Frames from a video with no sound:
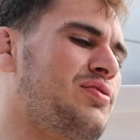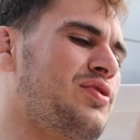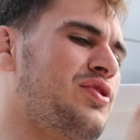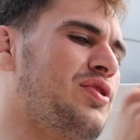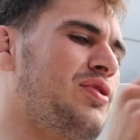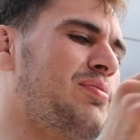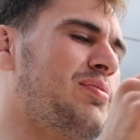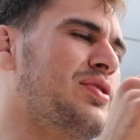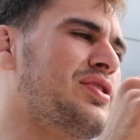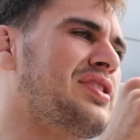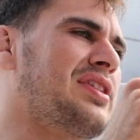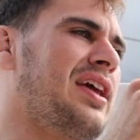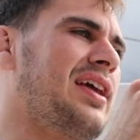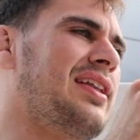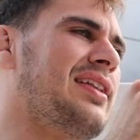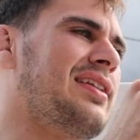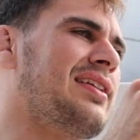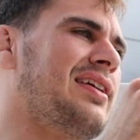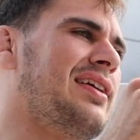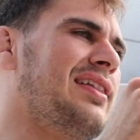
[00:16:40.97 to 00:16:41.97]

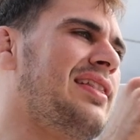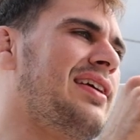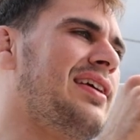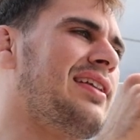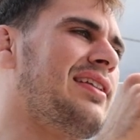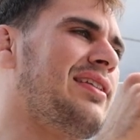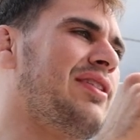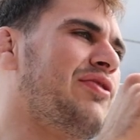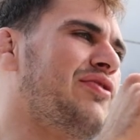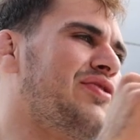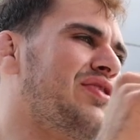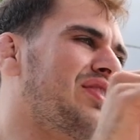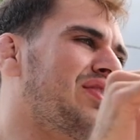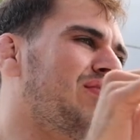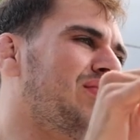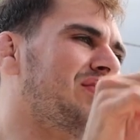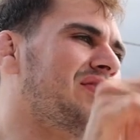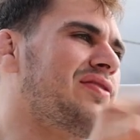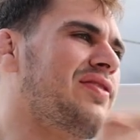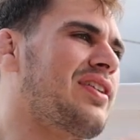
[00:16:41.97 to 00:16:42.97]
2%, and then over the
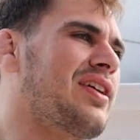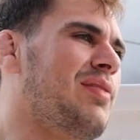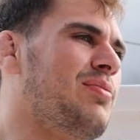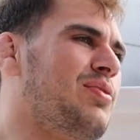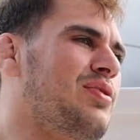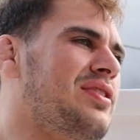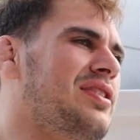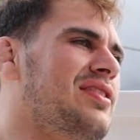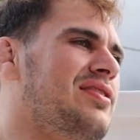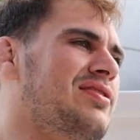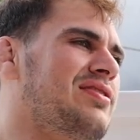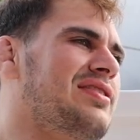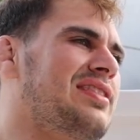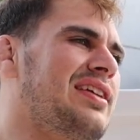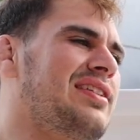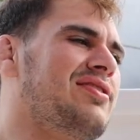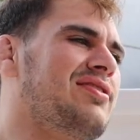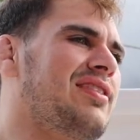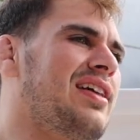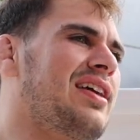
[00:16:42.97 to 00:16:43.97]
course of a couple of years,
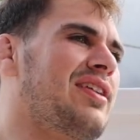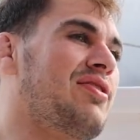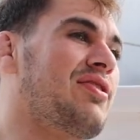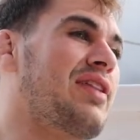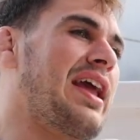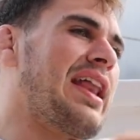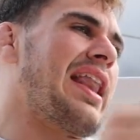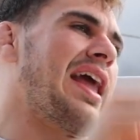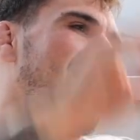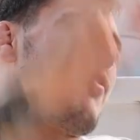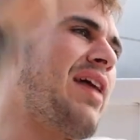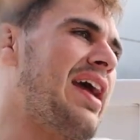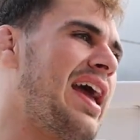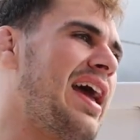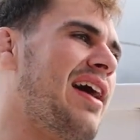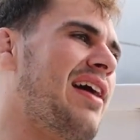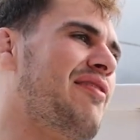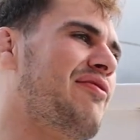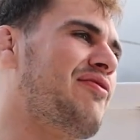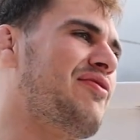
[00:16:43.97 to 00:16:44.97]
then you're like, okay, now I
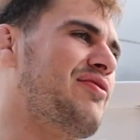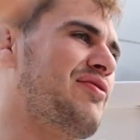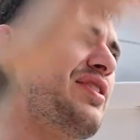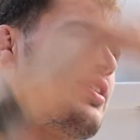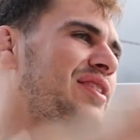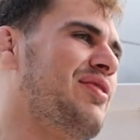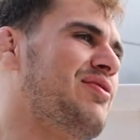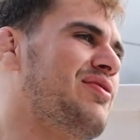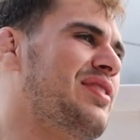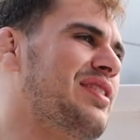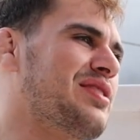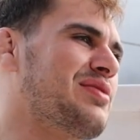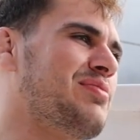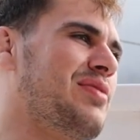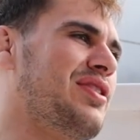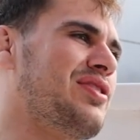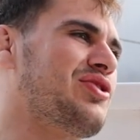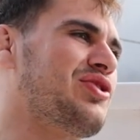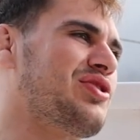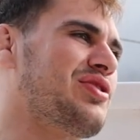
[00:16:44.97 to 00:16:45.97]
have you know, this
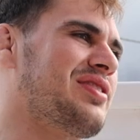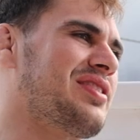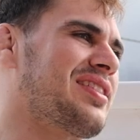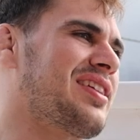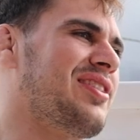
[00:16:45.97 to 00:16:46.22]
much skills.